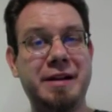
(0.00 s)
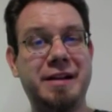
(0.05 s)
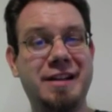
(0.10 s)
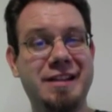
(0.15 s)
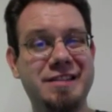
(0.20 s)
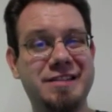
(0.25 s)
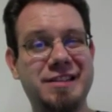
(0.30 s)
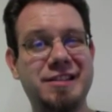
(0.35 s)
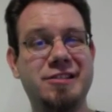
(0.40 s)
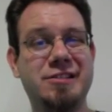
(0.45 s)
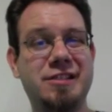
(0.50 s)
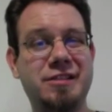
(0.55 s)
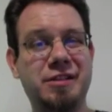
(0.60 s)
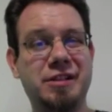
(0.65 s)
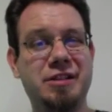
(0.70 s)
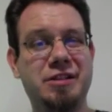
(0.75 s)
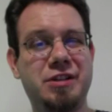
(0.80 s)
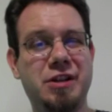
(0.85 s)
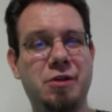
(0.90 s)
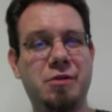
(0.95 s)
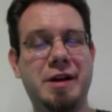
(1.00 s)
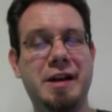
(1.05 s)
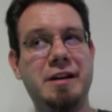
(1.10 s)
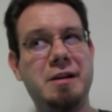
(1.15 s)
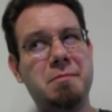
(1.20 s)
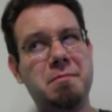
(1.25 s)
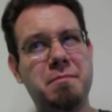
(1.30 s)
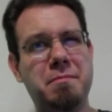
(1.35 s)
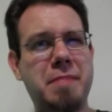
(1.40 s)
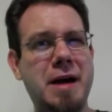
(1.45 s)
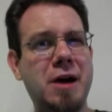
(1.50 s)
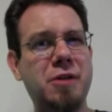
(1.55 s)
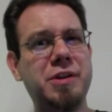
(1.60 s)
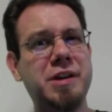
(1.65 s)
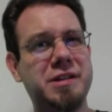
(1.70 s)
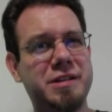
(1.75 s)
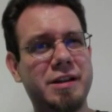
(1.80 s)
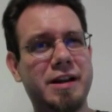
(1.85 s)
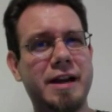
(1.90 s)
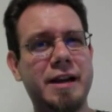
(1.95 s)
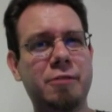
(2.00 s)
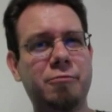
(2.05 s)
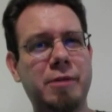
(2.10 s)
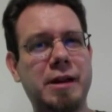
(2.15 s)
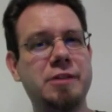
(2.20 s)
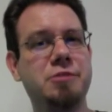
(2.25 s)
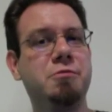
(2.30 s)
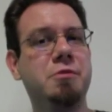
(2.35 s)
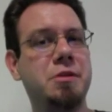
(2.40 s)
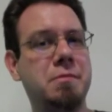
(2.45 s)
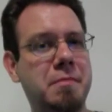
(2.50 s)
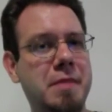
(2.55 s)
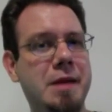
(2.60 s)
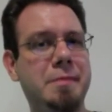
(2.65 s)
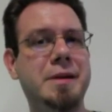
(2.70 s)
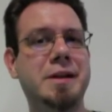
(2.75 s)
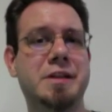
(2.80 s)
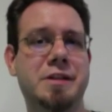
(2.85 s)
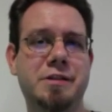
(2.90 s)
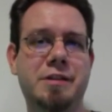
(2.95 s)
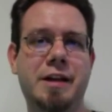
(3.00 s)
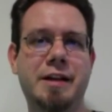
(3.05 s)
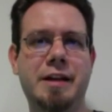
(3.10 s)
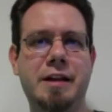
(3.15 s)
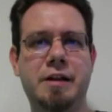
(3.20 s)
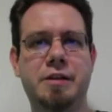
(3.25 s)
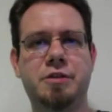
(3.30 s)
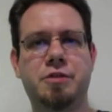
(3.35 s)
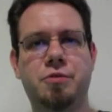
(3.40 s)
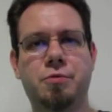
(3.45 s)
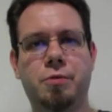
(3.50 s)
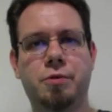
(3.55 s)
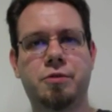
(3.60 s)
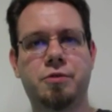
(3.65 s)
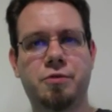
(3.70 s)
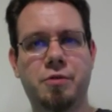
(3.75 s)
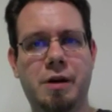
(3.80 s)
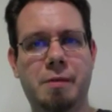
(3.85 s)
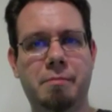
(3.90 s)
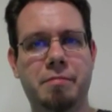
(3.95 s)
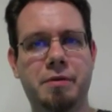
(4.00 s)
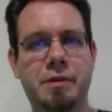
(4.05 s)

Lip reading: consistently showing about a tied race with maybe a slight edge towards Trump.